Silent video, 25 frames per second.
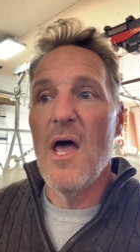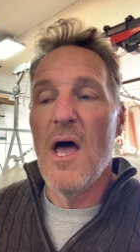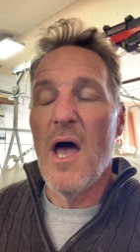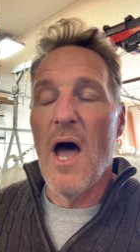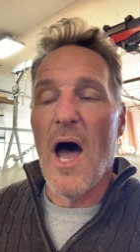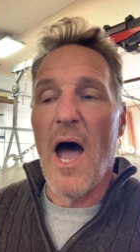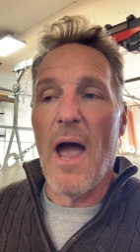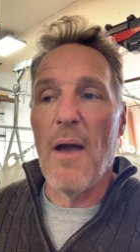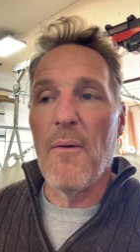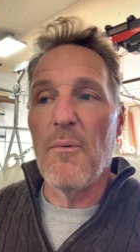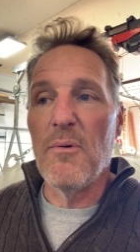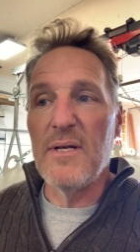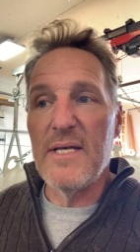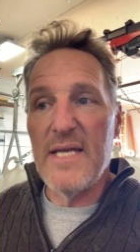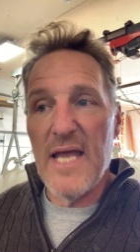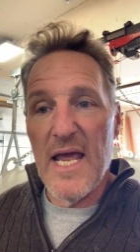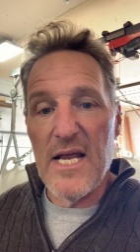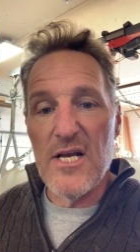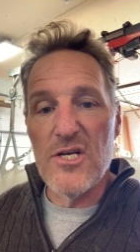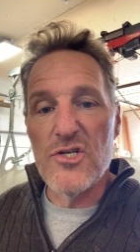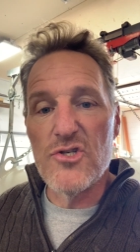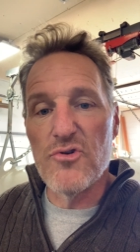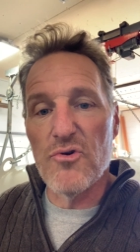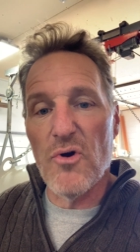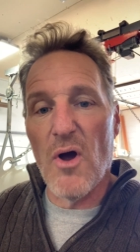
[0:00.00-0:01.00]
I would
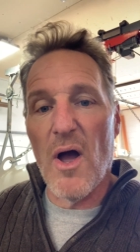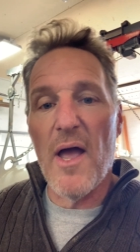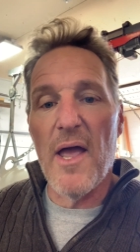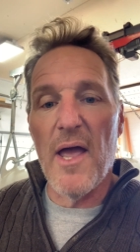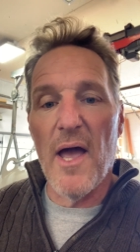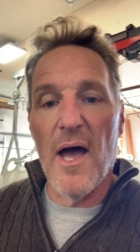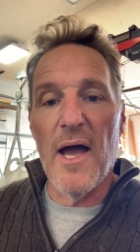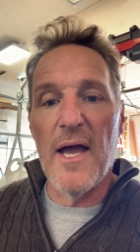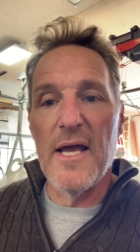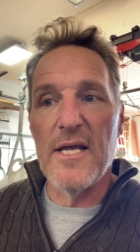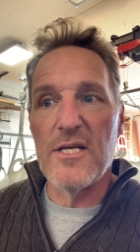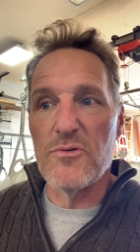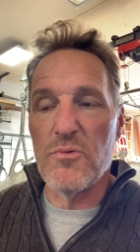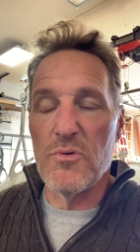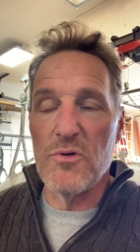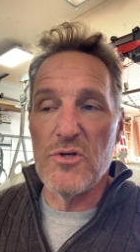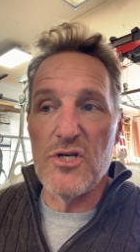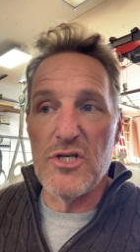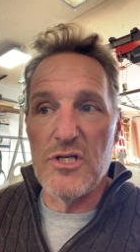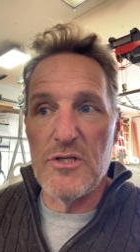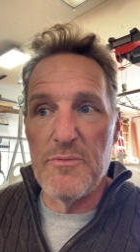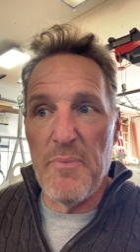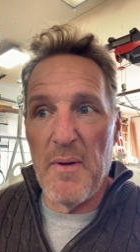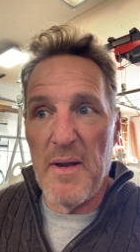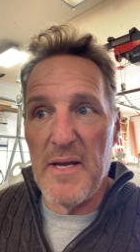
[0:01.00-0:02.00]
take dry ice, which
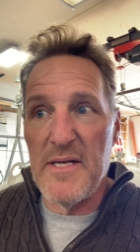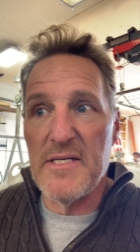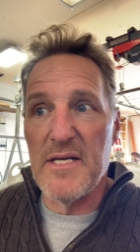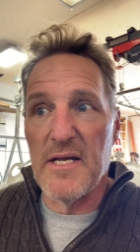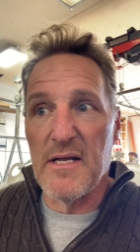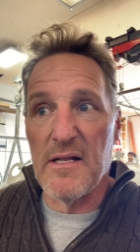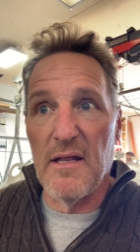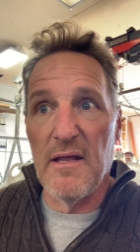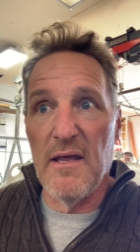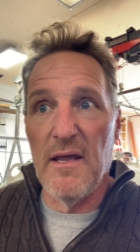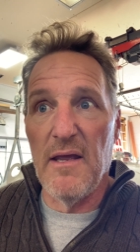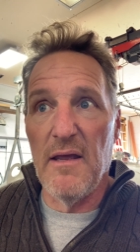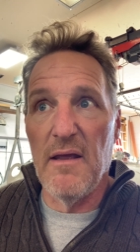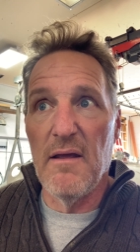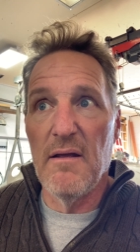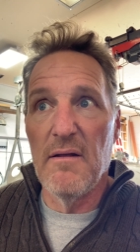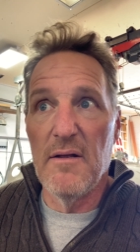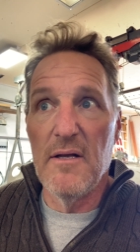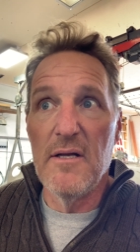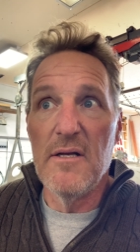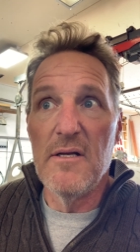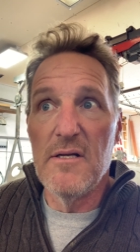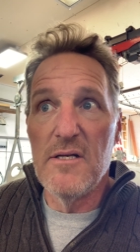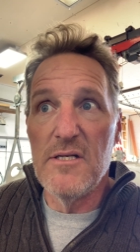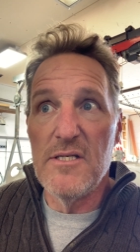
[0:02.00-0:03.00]
is basically
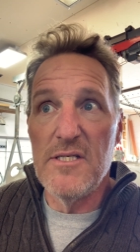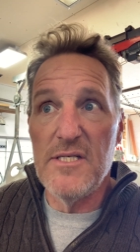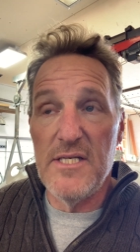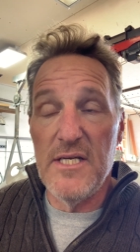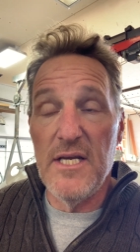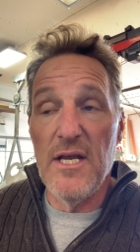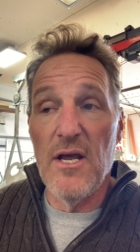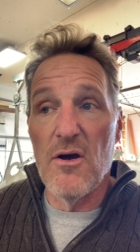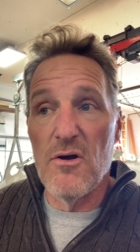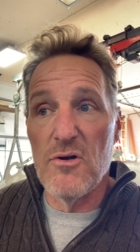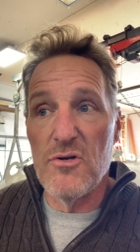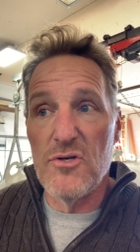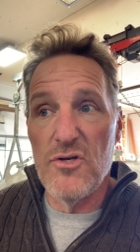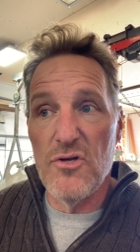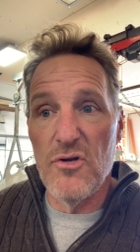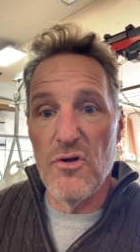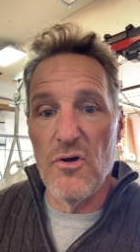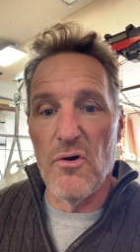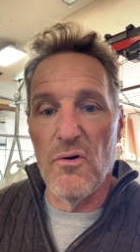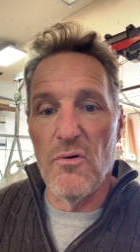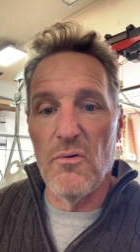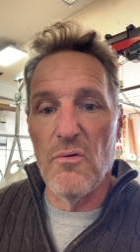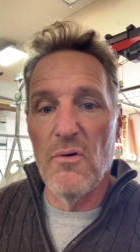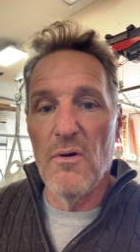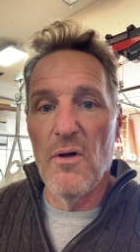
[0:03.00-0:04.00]

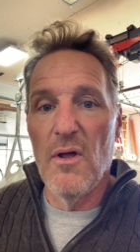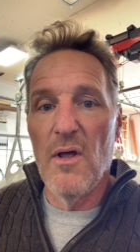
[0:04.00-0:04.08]
CO2,